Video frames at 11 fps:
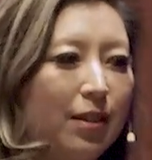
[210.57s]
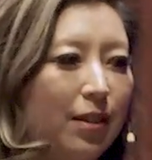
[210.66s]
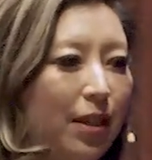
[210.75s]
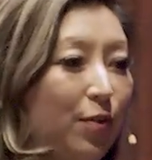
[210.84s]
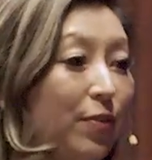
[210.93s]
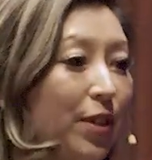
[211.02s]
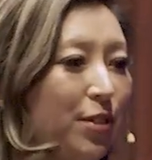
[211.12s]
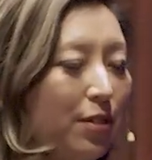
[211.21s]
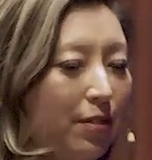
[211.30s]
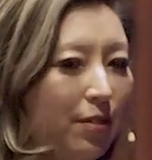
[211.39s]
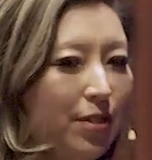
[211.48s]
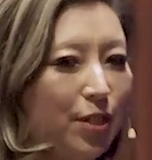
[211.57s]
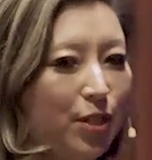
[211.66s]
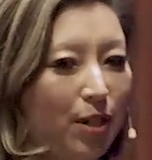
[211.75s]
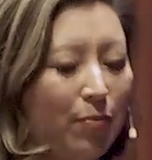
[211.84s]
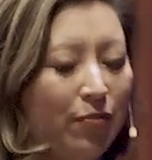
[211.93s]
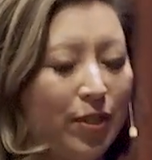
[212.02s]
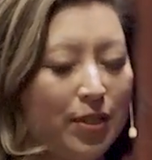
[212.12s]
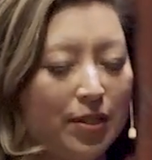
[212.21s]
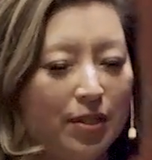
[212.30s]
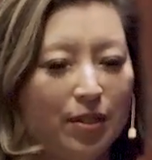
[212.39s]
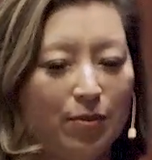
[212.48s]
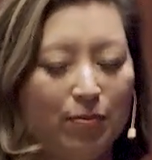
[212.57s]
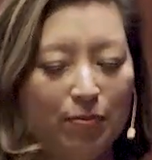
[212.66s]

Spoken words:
They eventually just stopped fixing it.